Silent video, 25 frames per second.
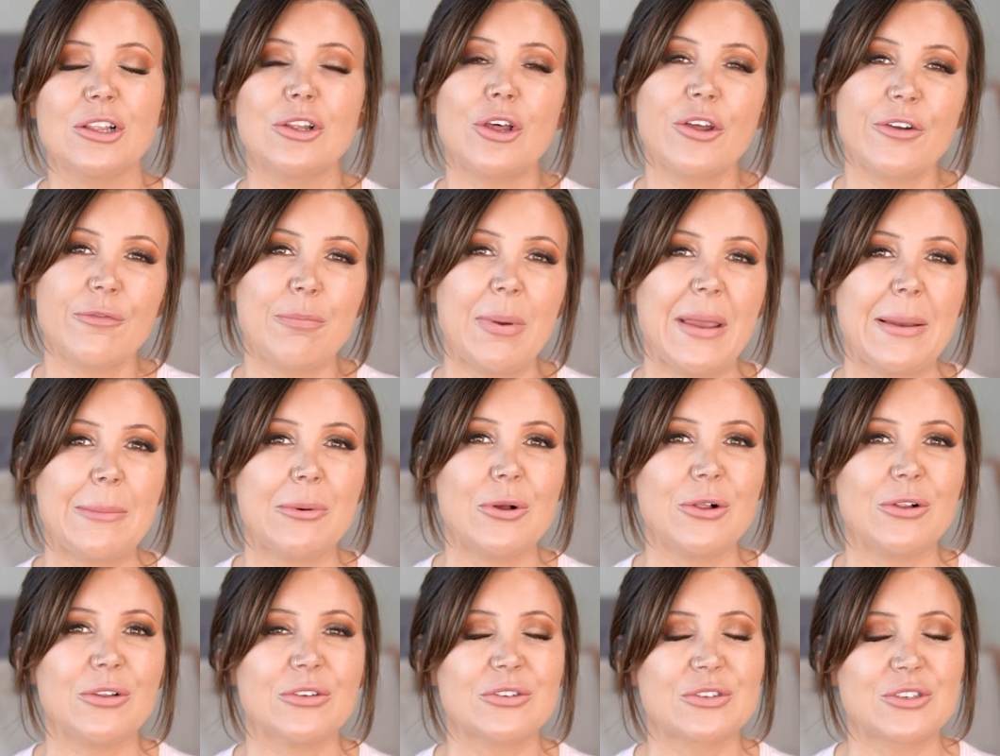a lot of
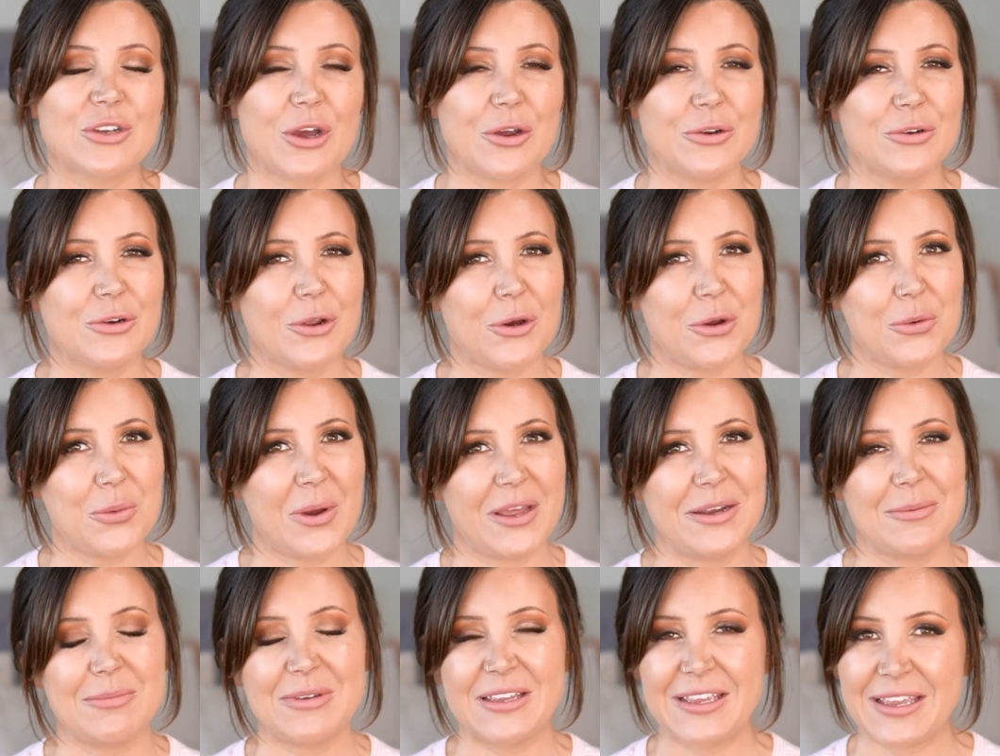people don't know
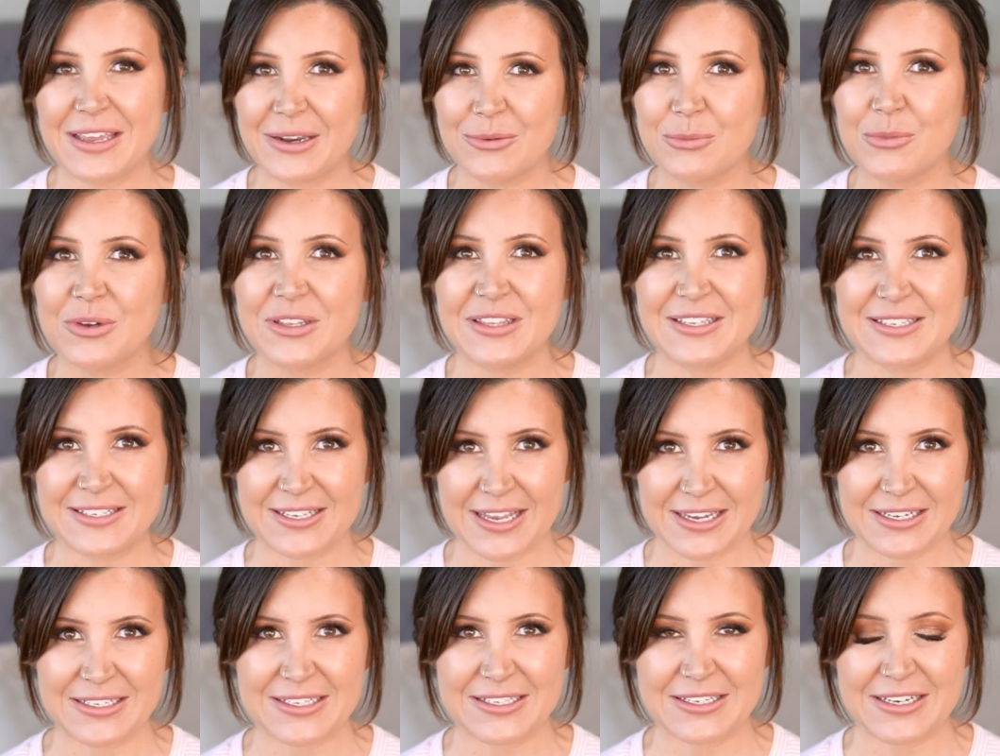where to begin with
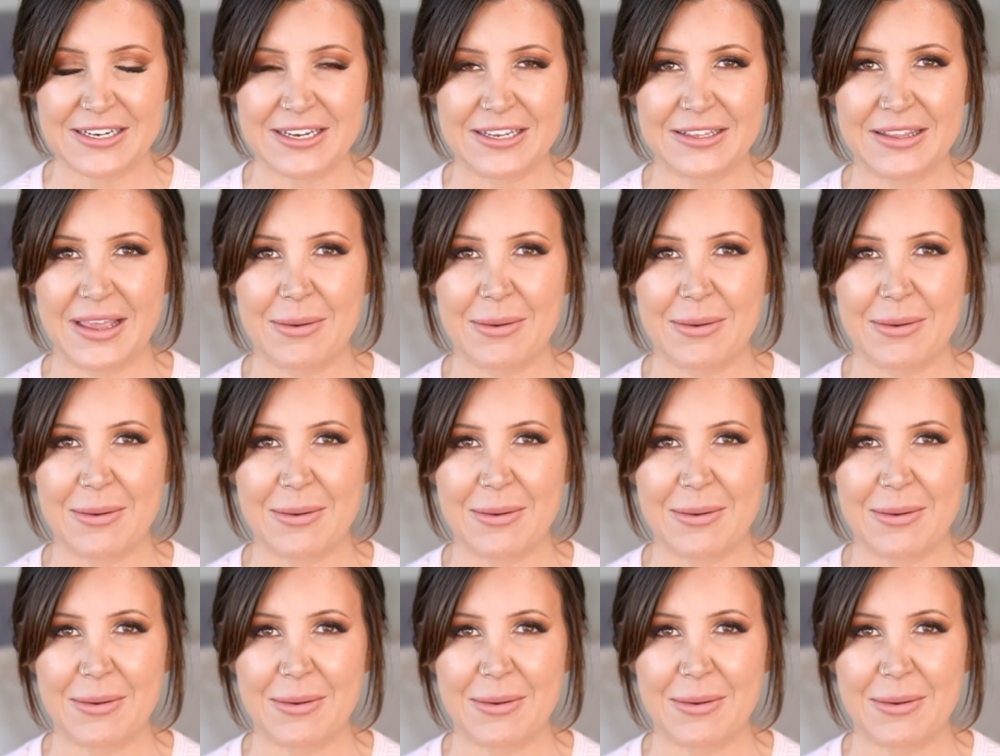sexting.